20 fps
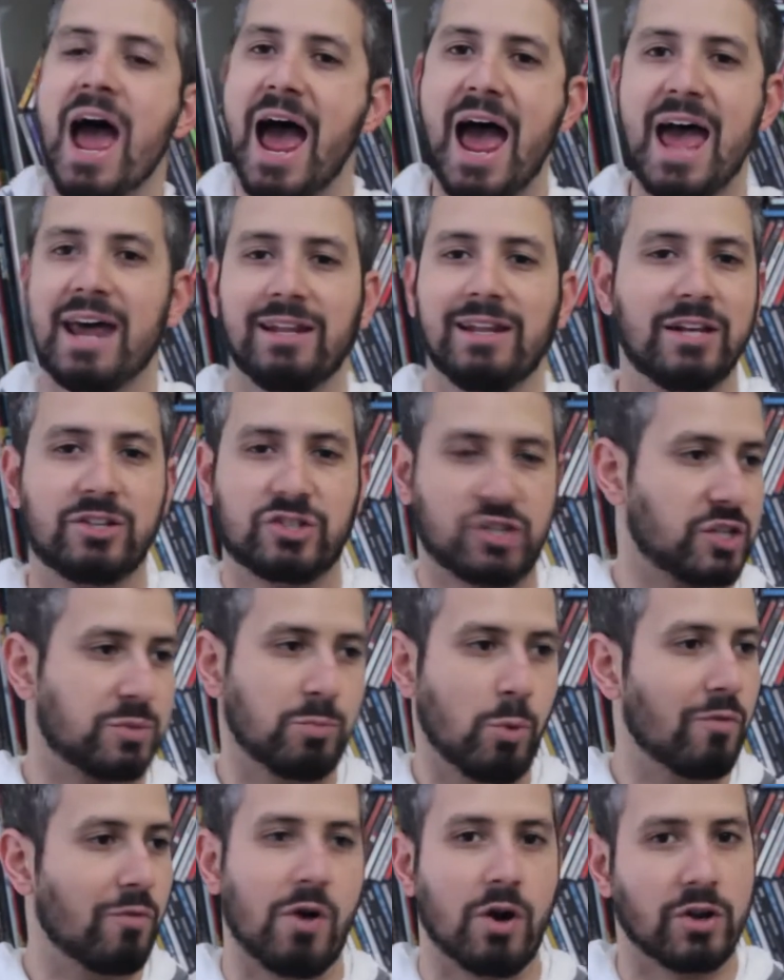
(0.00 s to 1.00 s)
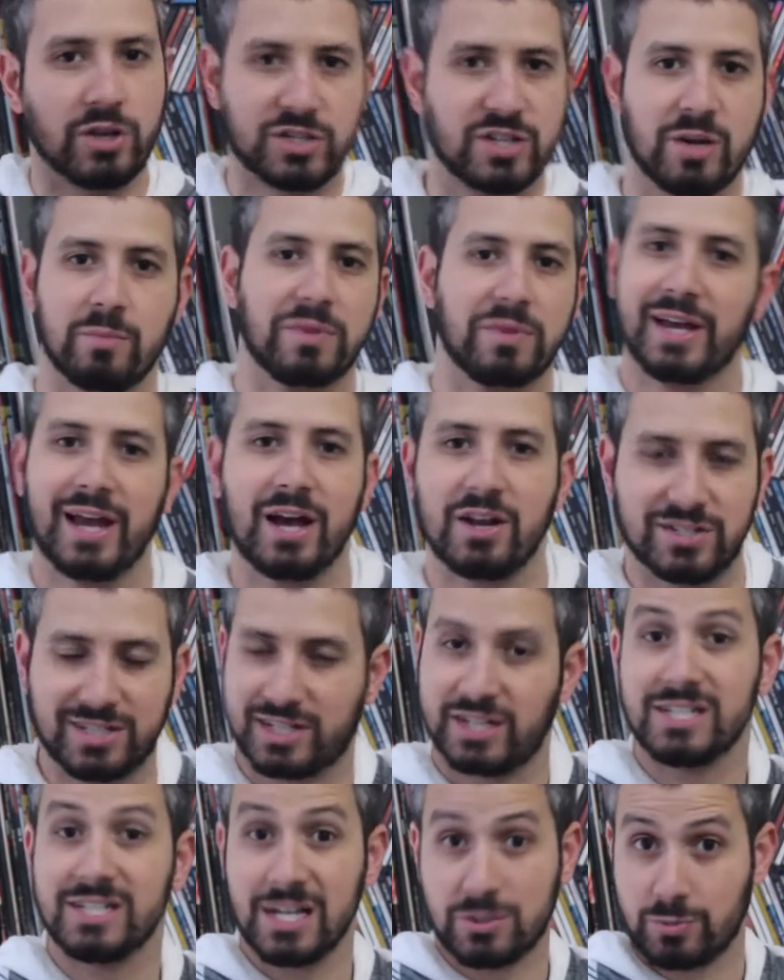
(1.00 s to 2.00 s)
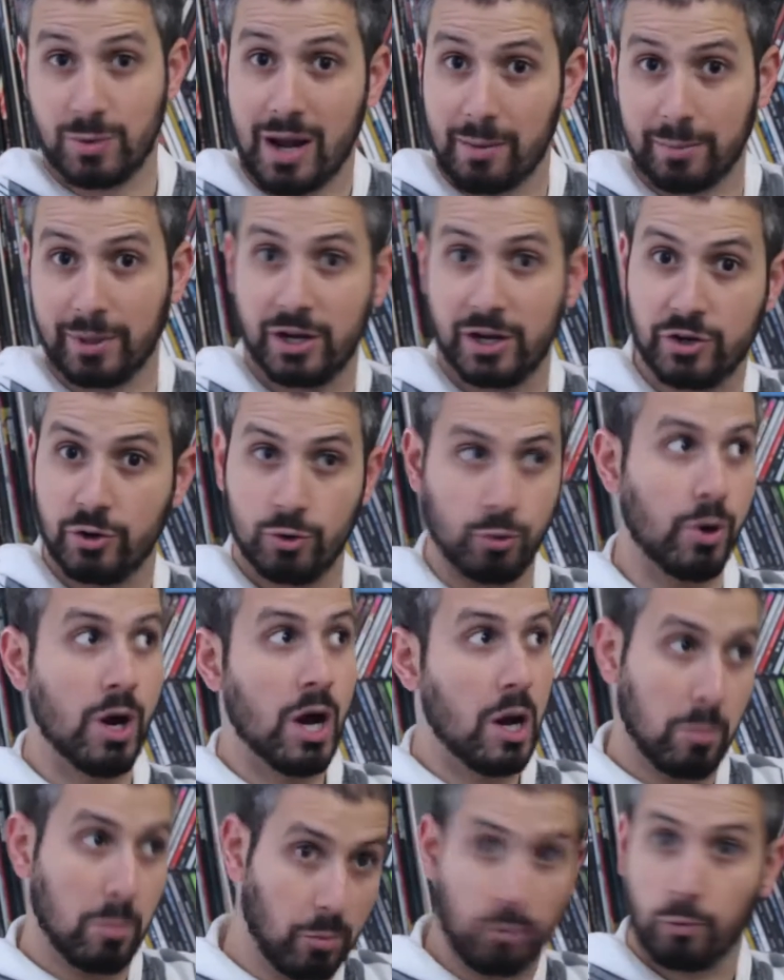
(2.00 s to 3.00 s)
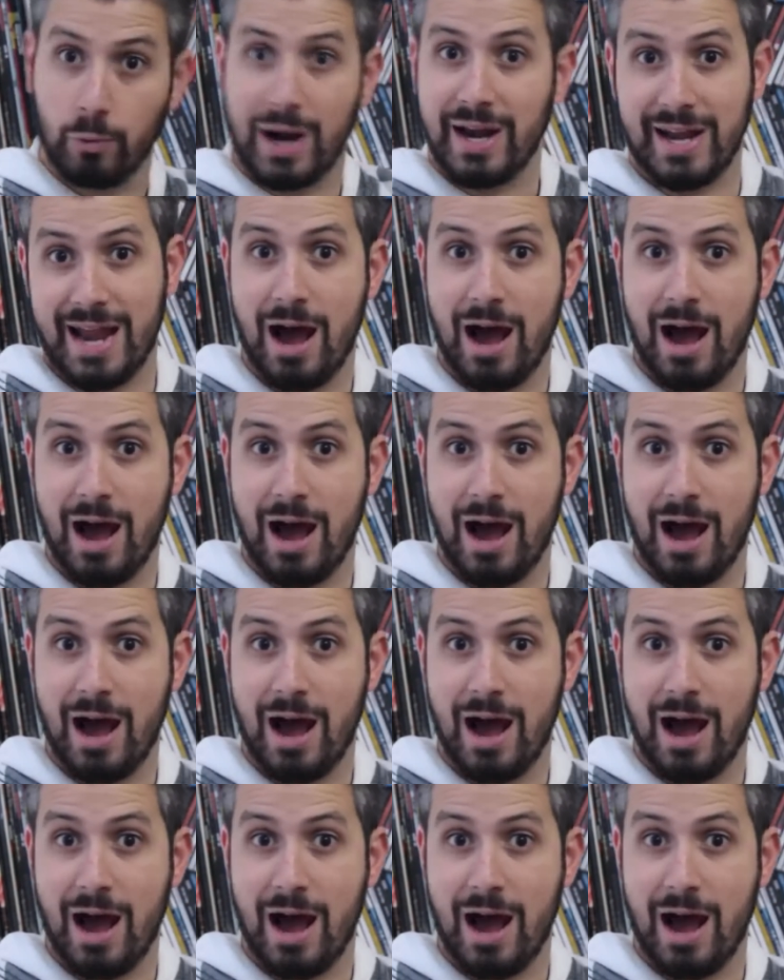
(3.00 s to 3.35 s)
And let's just move on to something else, because that's what I'm going to do right